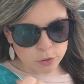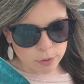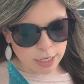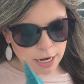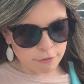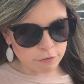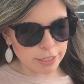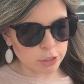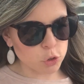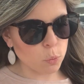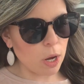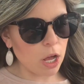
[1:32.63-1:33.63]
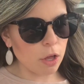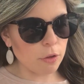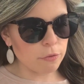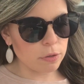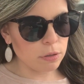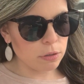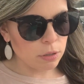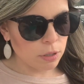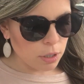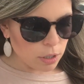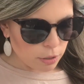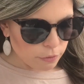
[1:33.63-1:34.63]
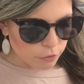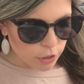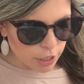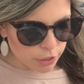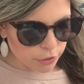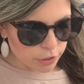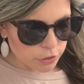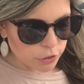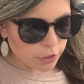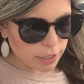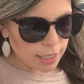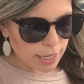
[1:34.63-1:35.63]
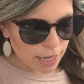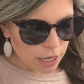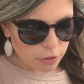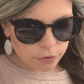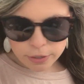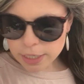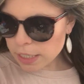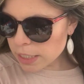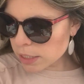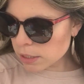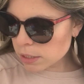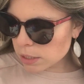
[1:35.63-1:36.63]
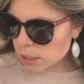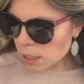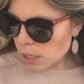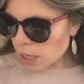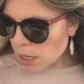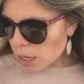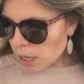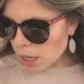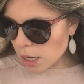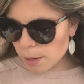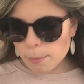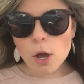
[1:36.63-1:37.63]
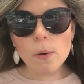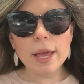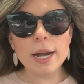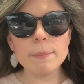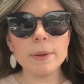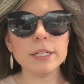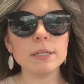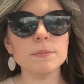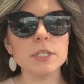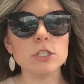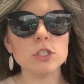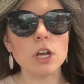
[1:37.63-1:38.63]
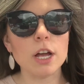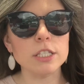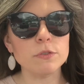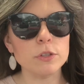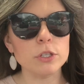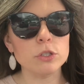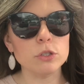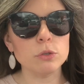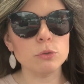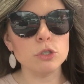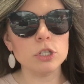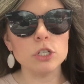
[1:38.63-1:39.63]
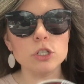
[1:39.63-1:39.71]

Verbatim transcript: You can have like twelve for one hundred thirty calories. Um, oh, and I picked up this sauce for the sushi,